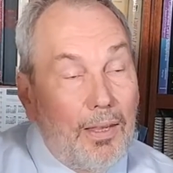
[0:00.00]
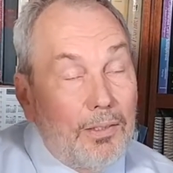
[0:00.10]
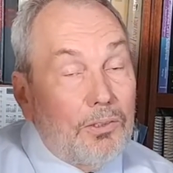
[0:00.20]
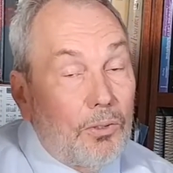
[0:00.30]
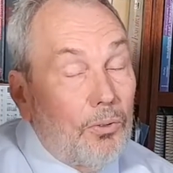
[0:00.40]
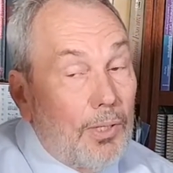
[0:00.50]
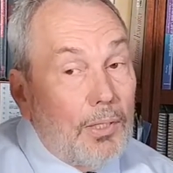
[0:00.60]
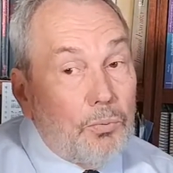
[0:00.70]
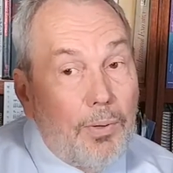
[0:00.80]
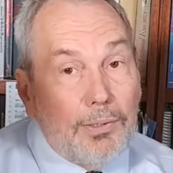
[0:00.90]
And so
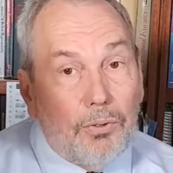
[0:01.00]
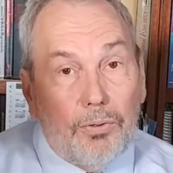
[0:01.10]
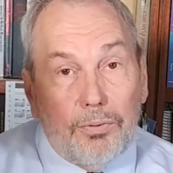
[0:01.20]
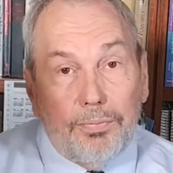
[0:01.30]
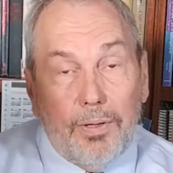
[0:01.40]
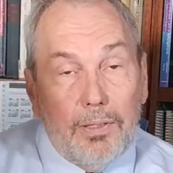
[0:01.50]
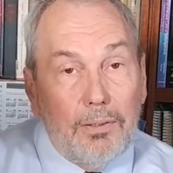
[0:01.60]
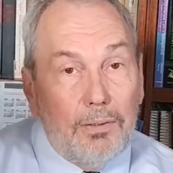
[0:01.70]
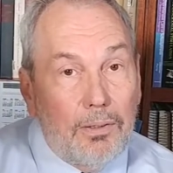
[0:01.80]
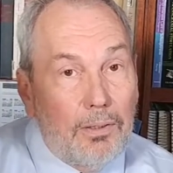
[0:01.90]
that's why it's hard to
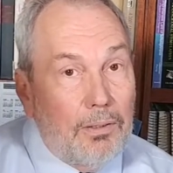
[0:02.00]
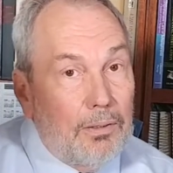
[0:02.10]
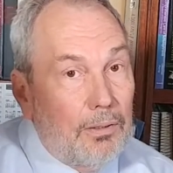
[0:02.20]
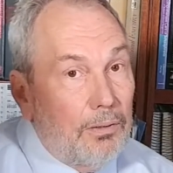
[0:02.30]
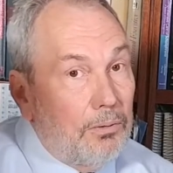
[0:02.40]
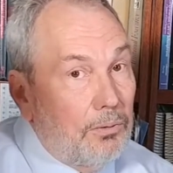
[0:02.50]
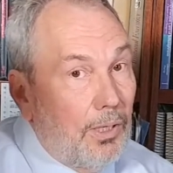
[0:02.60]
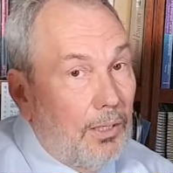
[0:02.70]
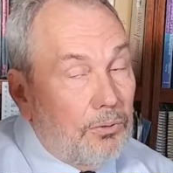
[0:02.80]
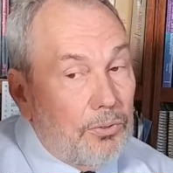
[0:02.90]
find a good
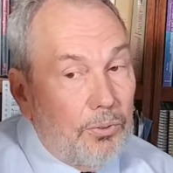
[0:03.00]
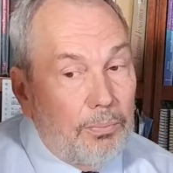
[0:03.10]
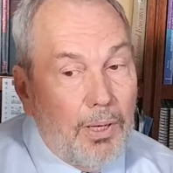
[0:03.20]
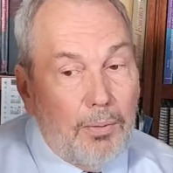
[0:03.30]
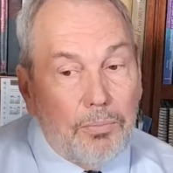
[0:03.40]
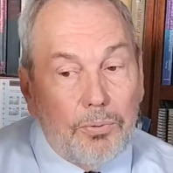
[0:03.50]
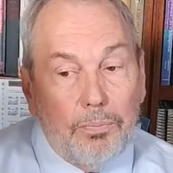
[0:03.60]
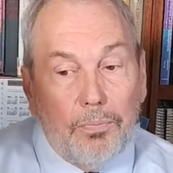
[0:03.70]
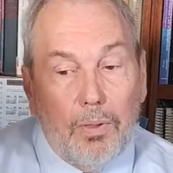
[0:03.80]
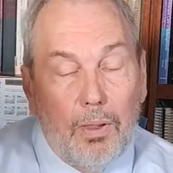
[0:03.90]
doctor
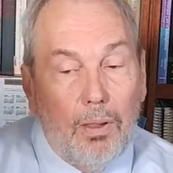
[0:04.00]
sometimes.